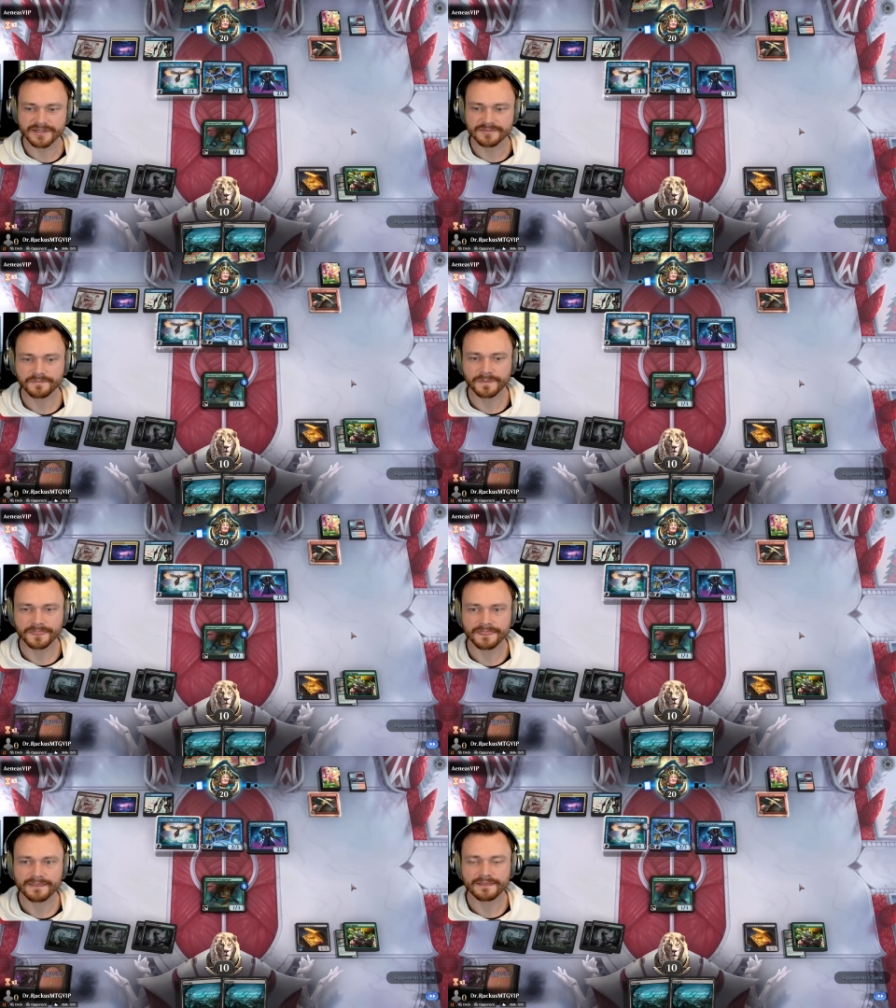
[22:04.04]
up.
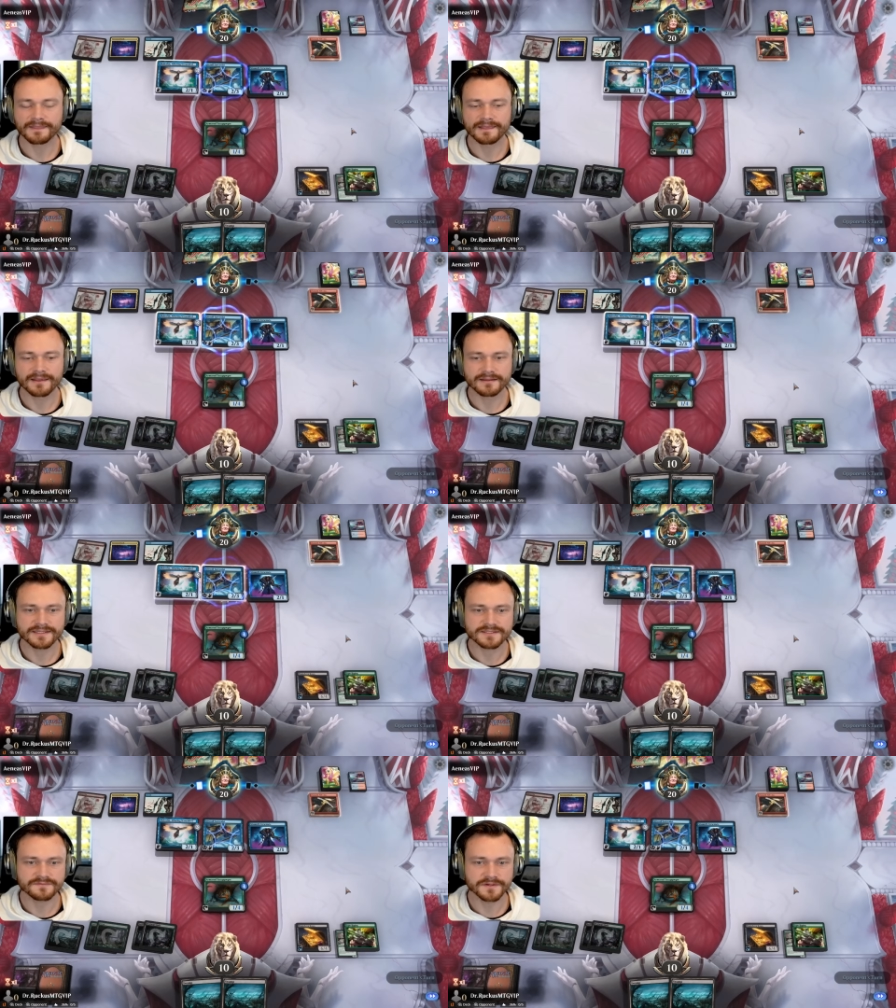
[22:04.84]

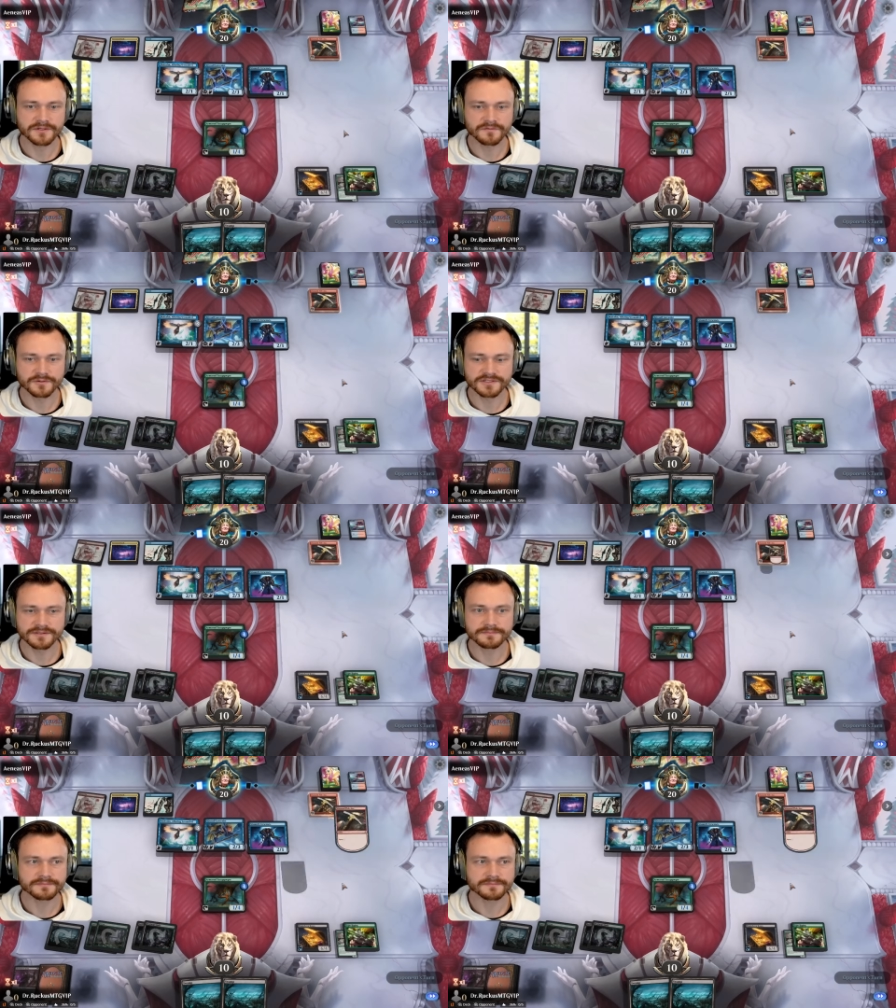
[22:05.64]
That's fairly unfortunate.